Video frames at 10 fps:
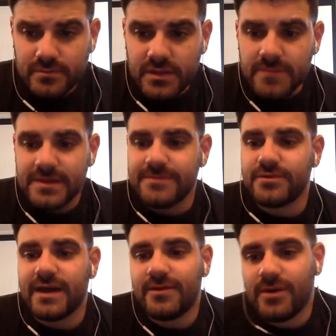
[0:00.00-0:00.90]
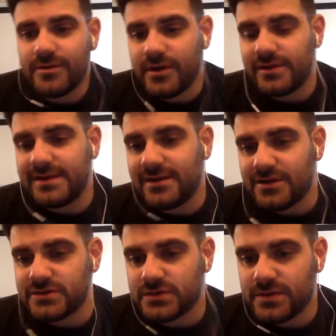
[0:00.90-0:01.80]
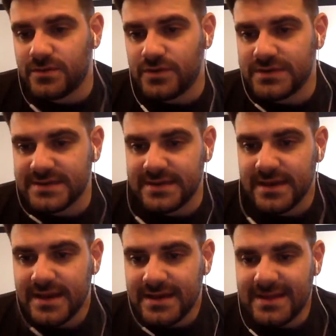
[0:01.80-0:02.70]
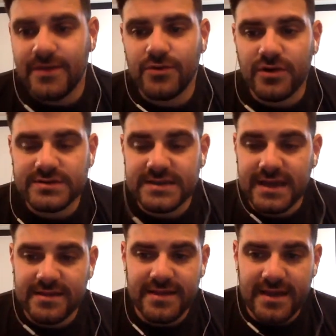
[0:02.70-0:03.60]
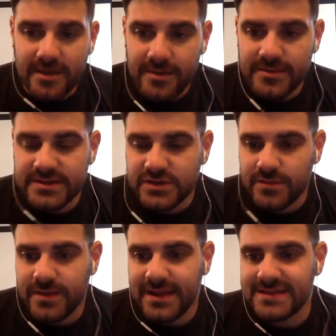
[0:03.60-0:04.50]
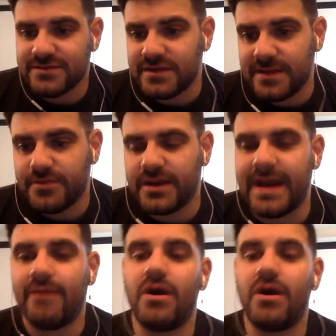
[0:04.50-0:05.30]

people that are well known in the Arsenal community, they all got together, they come up with this open letter and they put it out.